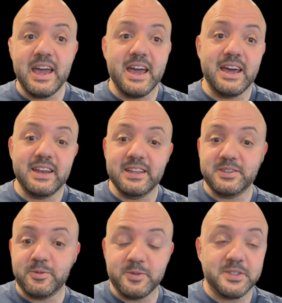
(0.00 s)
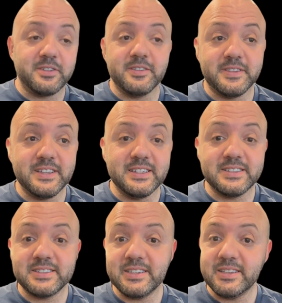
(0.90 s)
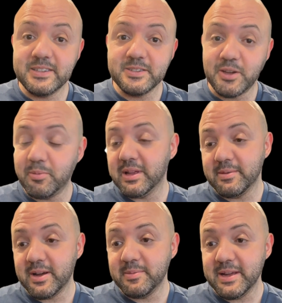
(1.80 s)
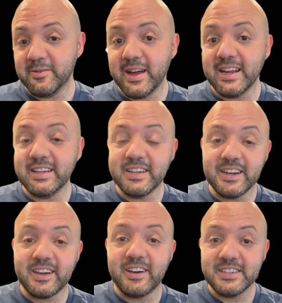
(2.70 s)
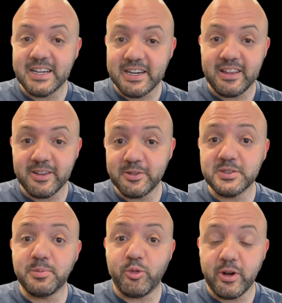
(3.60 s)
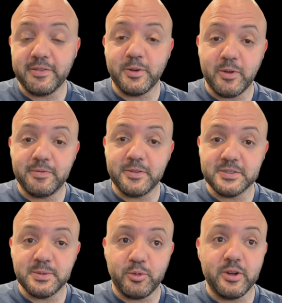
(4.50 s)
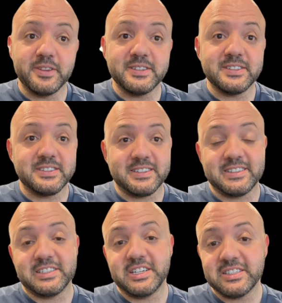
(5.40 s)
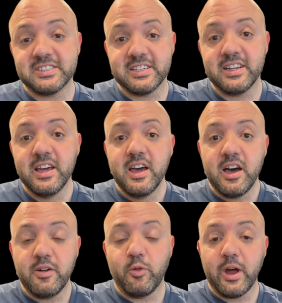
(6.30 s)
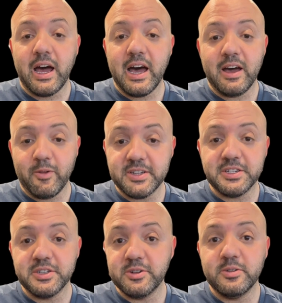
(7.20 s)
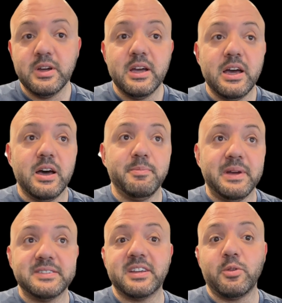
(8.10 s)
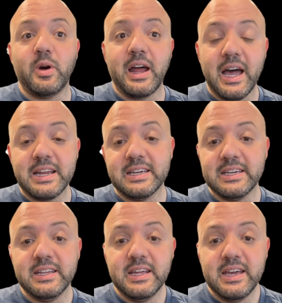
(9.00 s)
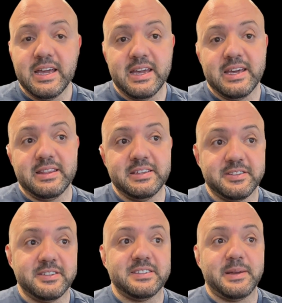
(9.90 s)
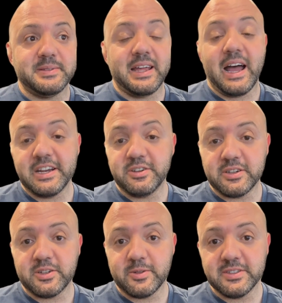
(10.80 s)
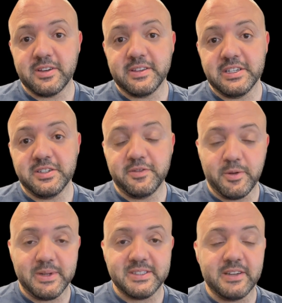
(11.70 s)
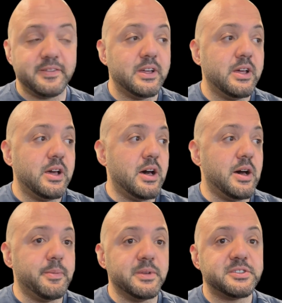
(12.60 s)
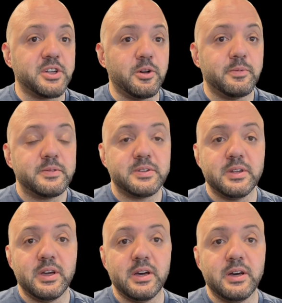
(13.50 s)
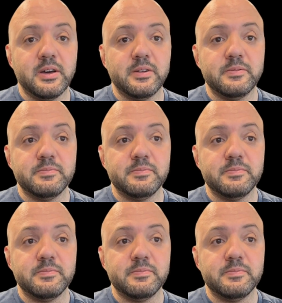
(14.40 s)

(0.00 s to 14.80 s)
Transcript: and it's a result of this, don't blame it on me, right? You got to contact Elegoo support if you want full support. This is a suggestion of what I, what to do um, based on what I did and these are the steps that I took to resolve the issue for myself. Um, so, uh,